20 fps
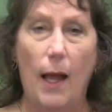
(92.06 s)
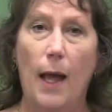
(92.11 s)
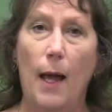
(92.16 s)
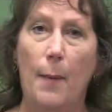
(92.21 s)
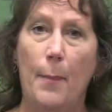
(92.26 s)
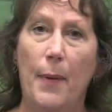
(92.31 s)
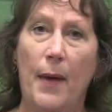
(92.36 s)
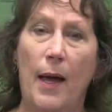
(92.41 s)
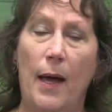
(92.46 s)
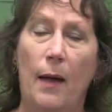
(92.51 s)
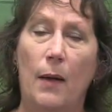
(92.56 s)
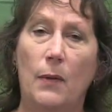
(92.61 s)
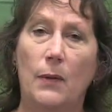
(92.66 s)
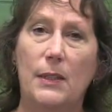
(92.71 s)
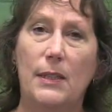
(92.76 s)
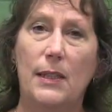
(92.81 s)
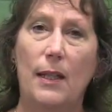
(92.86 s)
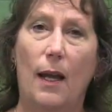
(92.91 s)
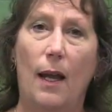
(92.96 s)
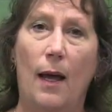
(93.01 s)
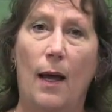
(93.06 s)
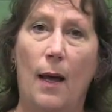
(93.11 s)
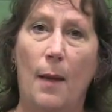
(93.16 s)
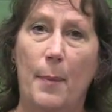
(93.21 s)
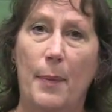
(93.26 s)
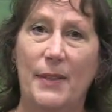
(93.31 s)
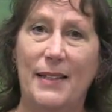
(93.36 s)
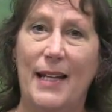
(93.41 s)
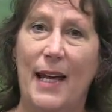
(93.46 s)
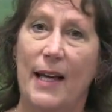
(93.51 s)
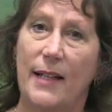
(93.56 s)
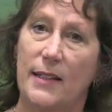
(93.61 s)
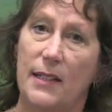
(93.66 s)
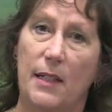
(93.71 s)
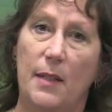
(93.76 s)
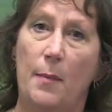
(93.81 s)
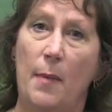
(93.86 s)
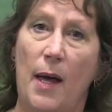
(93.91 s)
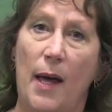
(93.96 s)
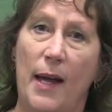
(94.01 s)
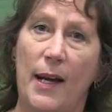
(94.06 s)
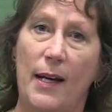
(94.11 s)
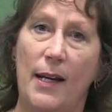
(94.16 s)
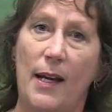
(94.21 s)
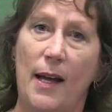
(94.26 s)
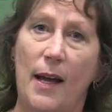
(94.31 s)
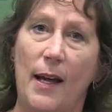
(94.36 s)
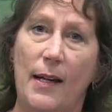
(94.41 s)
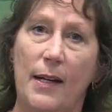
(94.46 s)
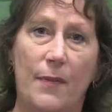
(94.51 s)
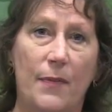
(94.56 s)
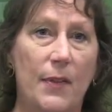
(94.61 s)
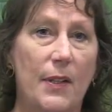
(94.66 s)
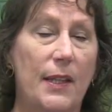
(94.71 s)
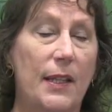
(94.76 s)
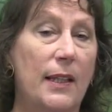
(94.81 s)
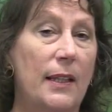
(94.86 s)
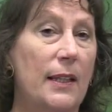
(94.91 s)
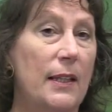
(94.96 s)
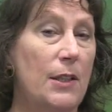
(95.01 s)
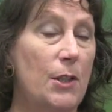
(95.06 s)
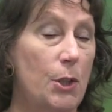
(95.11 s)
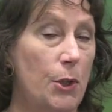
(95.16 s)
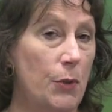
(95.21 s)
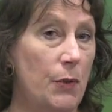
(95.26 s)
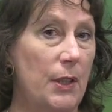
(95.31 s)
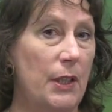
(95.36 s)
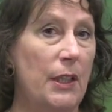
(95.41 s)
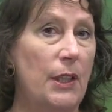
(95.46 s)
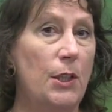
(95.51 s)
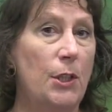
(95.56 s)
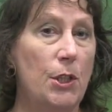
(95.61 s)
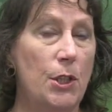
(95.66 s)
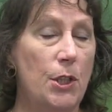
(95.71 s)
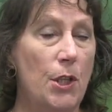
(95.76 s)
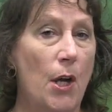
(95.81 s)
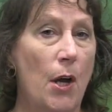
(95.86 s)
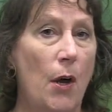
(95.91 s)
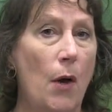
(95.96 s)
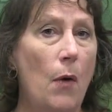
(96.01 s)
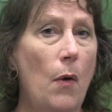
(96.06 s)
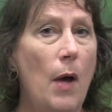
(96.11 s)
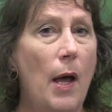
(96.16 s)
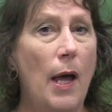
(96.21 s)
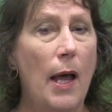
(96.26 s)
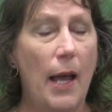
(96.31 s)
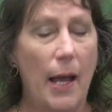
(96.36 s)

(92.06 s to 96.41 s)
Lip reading: about potassium iodide, everything that you need to know,